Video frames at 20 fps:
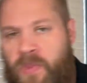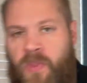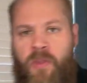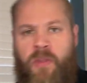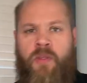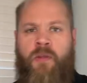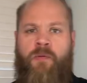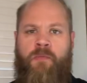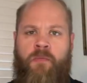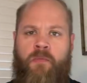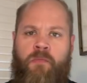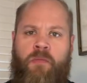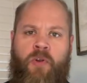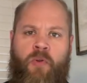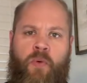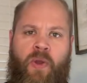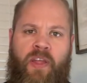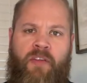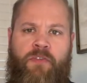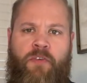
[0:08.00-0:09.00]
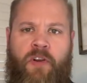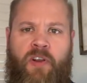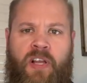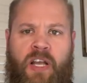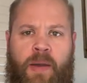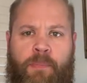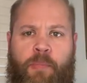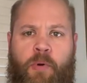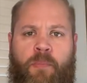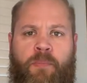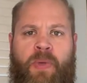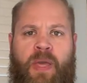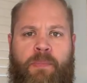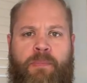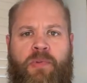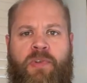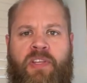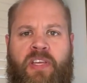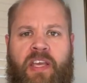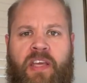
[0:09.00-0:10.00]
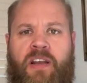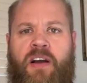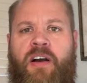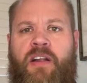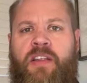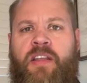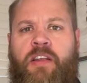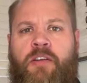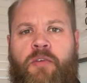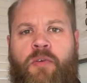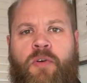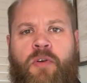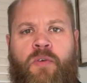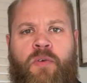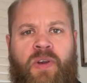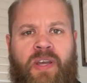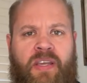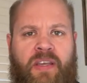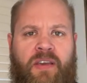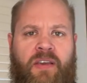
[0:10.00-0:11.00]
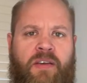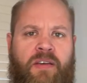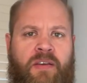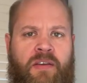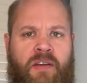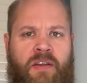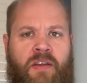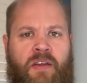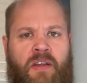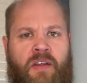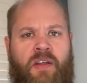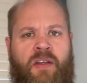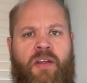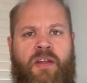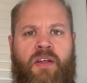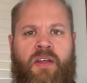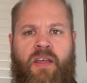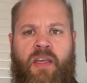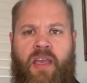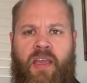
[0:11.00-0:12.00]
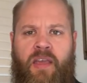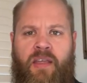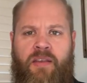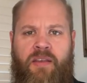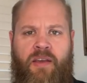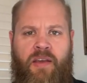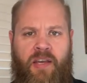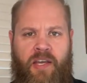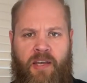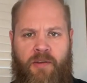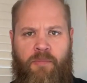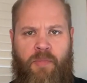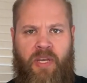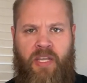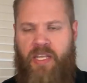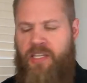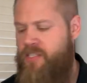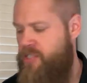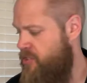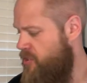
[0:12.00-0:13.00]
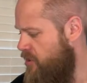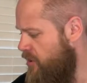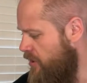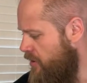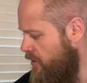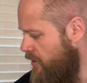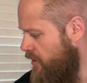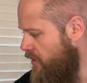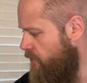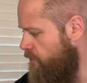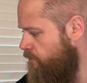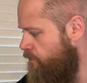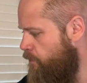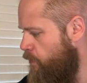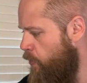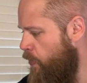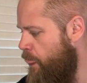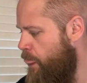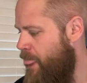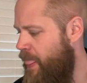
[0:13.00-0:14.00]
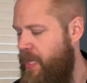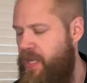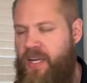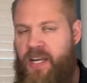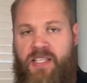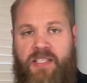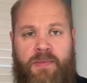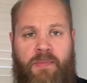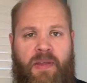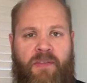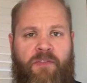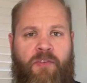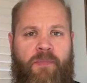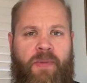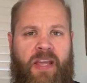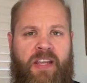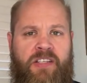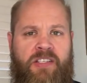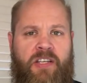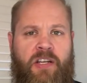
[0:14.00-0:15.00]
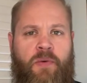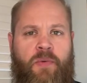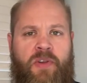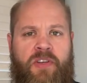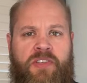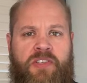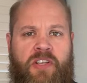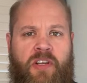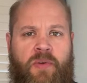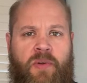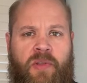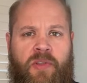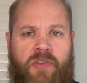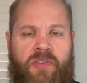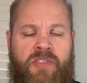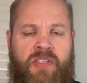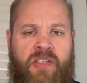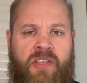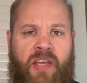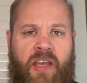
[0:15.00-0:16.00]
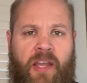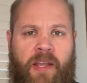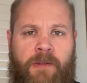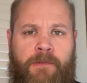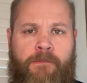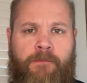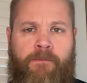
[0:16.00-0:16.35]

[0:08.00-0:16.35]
I'm gonna wait for a couple people to get on here real quick, and uh, I'm gonna get started. Got some information I want to share with you today.